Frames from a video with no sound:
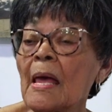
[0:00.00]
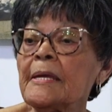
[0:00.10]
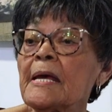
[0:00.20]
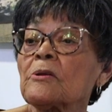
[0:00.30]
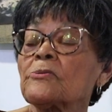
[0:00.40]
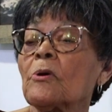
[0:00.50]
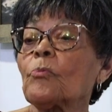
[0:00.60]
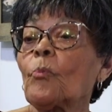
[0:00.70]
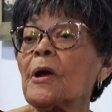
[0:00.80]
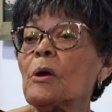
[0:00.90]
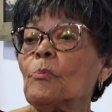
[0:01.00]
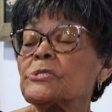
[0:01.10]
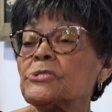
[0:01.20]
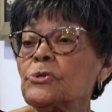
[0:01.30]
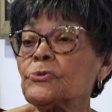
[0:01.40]
Yeah, working
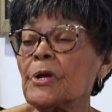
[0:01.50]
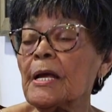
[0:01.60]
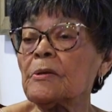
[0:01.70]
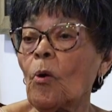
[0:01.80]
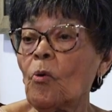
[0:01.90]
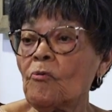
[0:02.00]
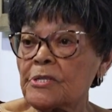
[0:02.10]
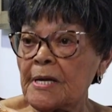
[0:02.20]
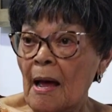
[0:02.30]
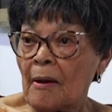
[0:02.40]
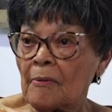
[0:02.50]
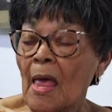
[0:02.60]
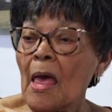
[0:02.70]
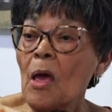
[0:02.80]
with children in Overtown,